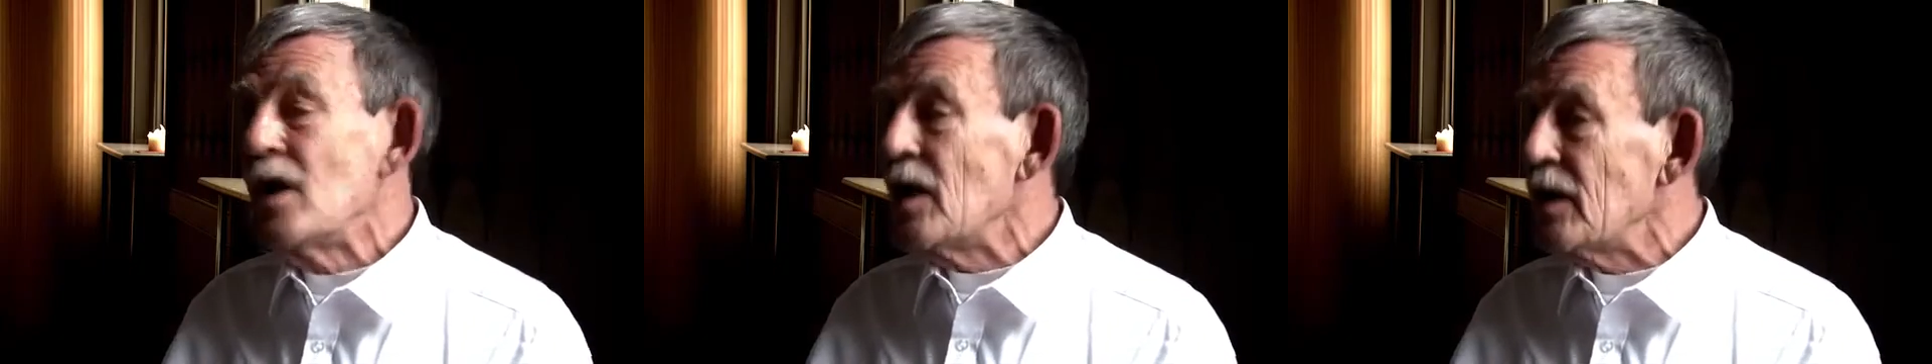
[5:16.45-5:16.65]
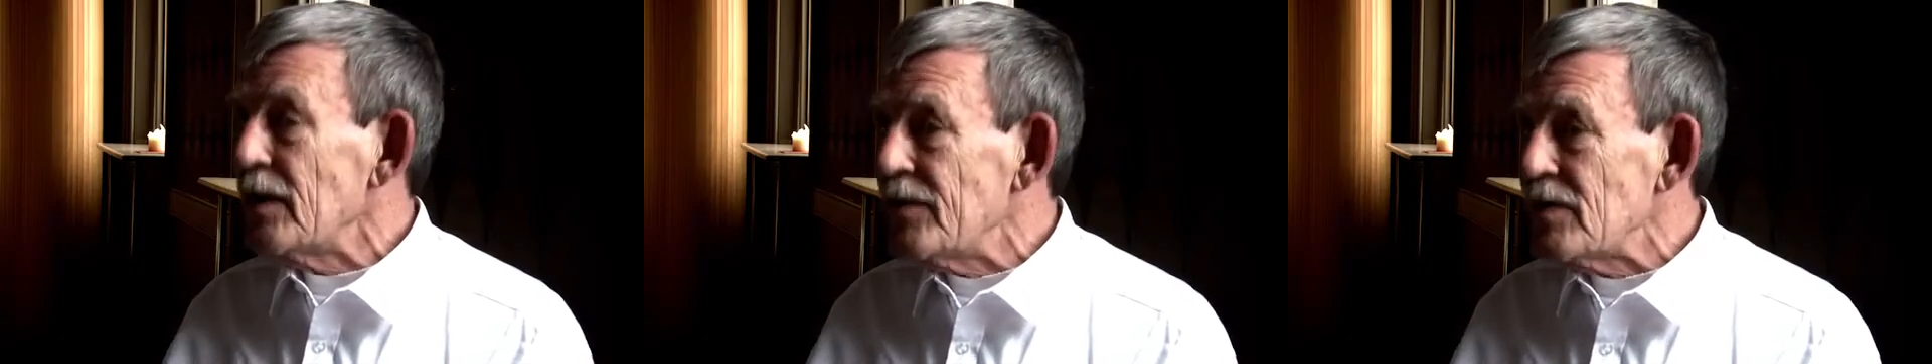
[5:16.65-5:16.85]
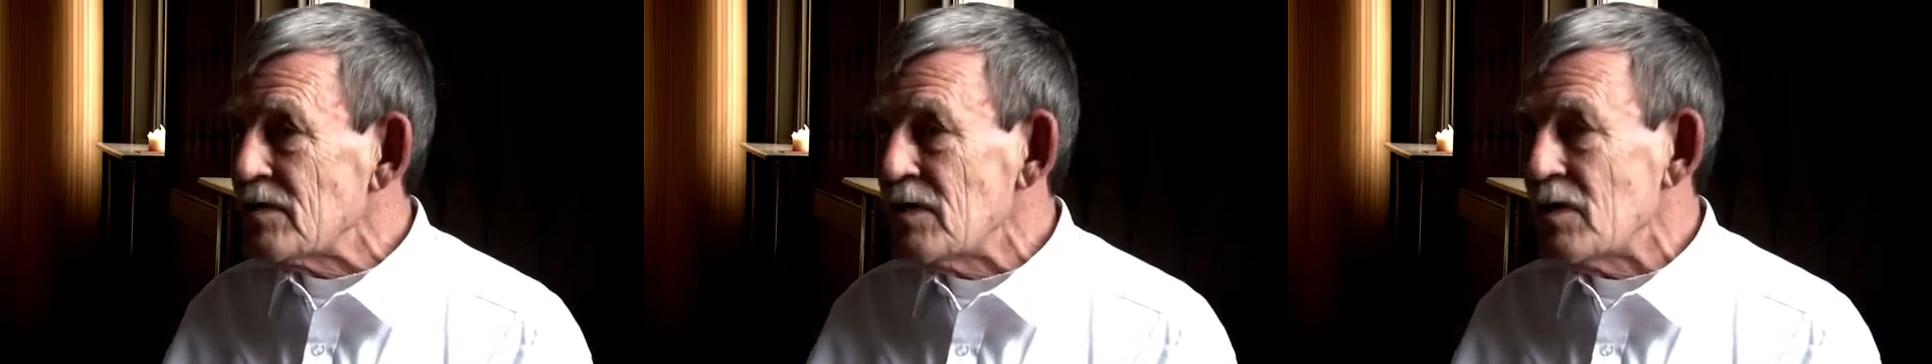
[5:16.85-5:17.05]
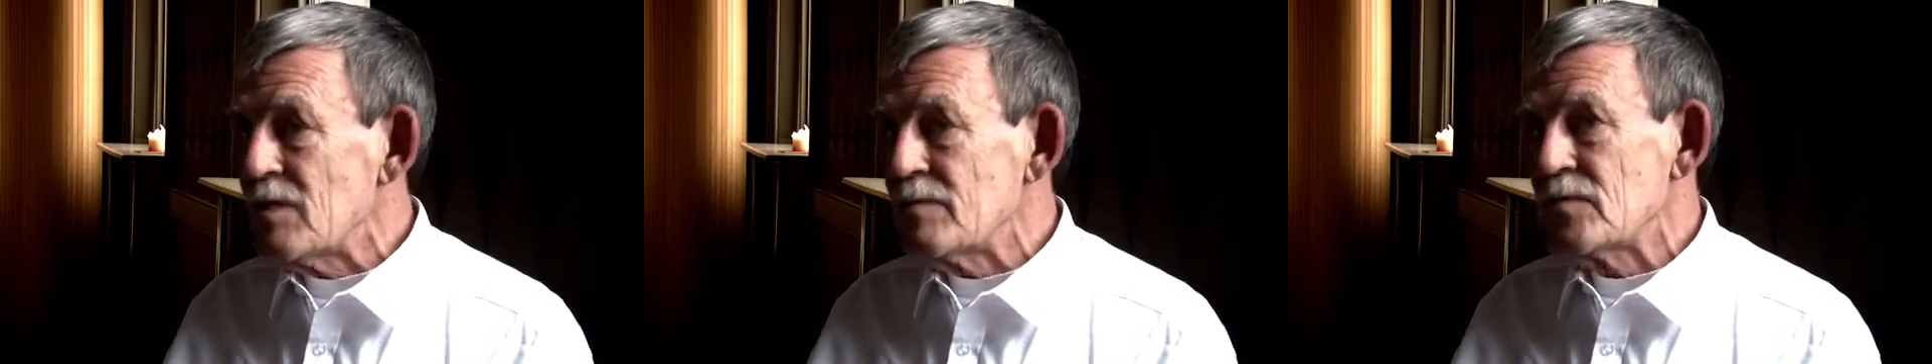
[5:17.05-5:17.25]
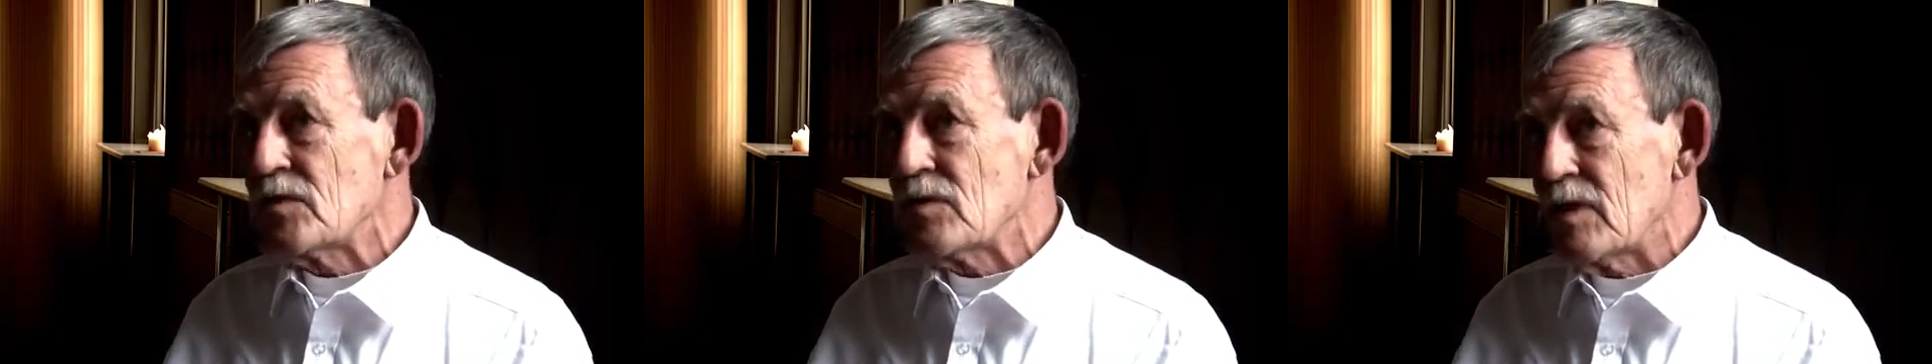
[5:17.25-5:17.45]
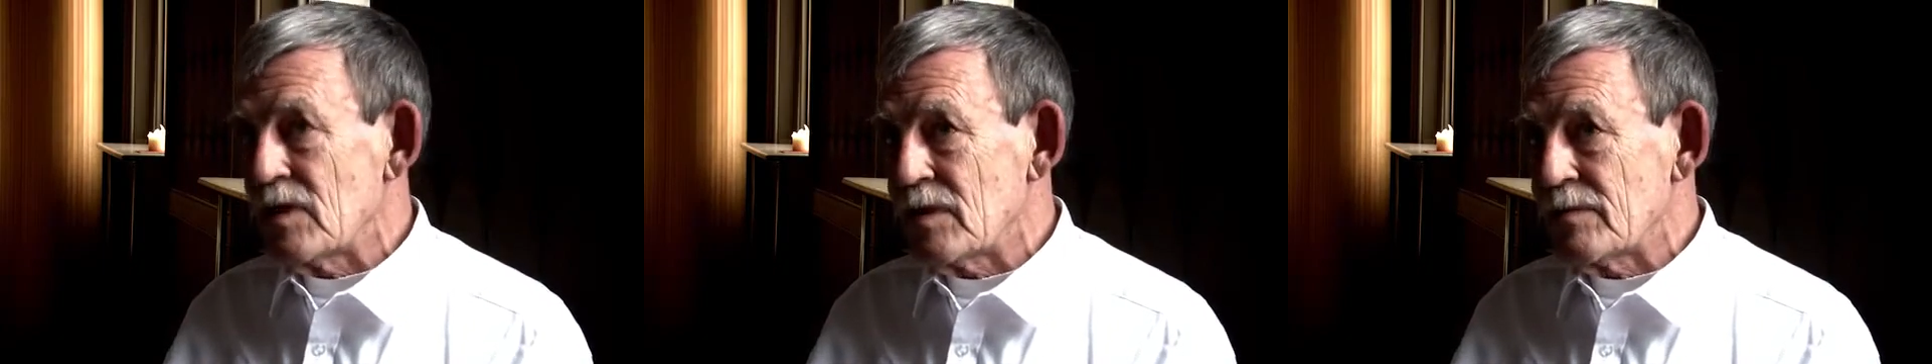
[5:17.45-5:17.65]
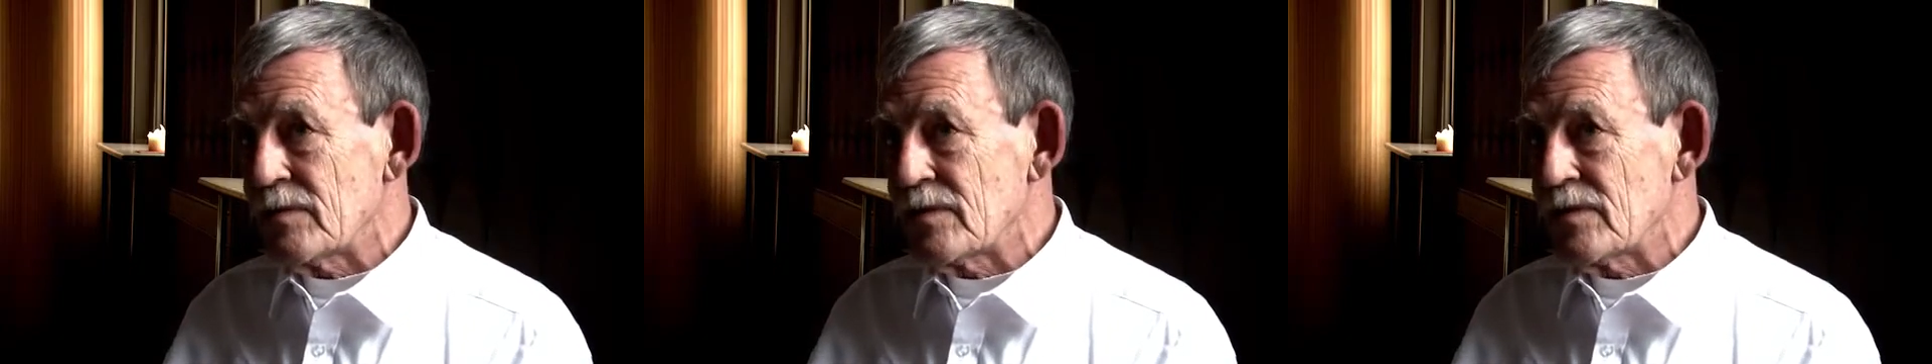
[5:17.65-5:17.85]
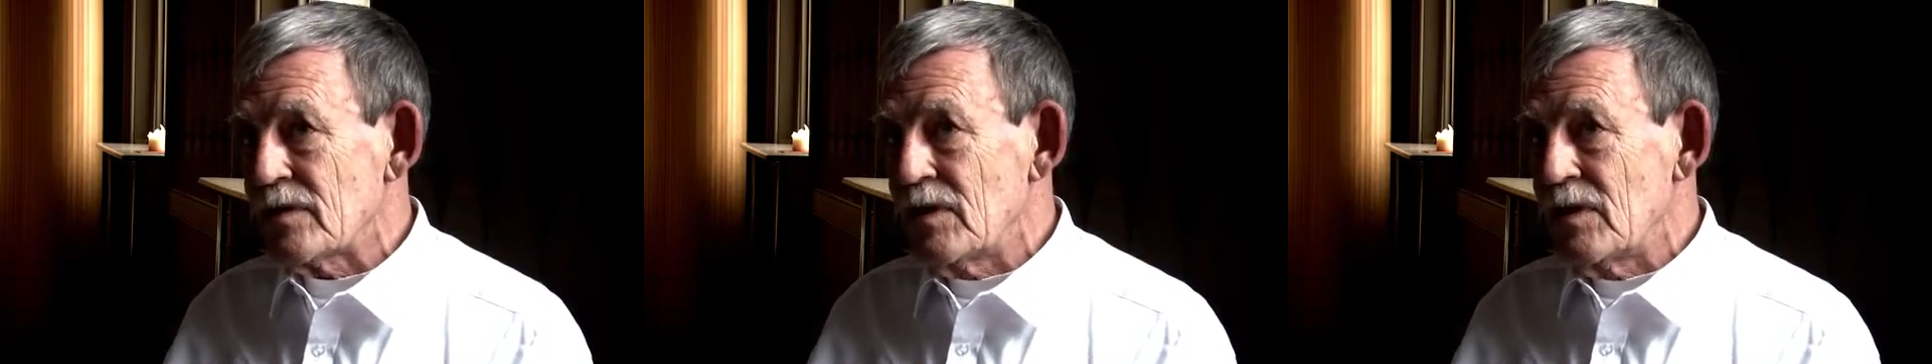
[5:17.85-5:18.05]
And if Islam
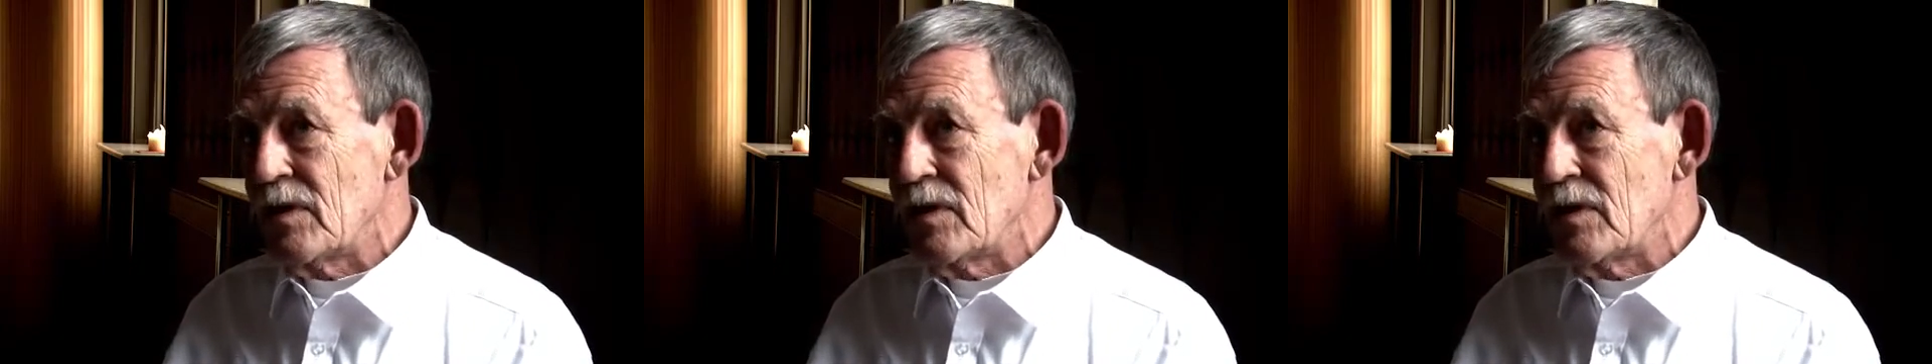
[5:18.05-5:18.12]
triumphs,